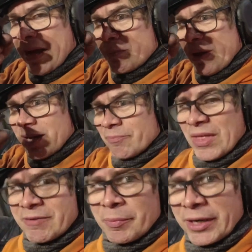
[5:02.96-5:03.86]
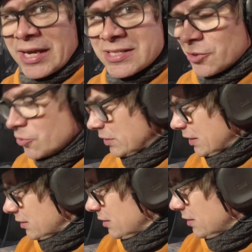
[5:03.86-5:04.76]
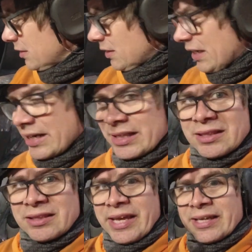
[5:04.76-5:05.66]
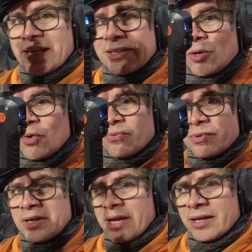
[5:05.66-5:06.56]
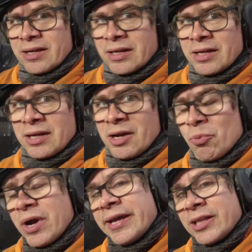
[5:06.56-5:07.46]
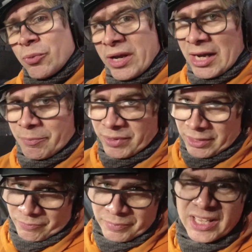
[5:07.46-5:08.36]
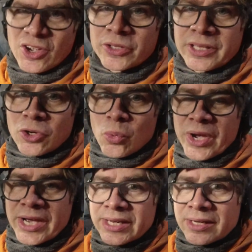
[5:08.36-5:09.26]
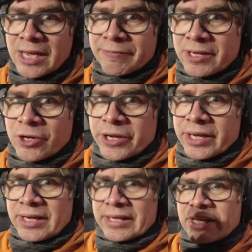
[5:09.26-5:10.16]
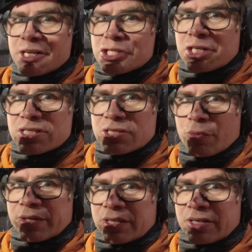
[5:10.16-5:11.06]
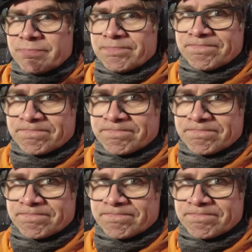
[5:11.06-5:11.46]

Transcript: bang bang, everybody has to do that. I did take that off. Later when I be, be continue welding, I will again attach this over here.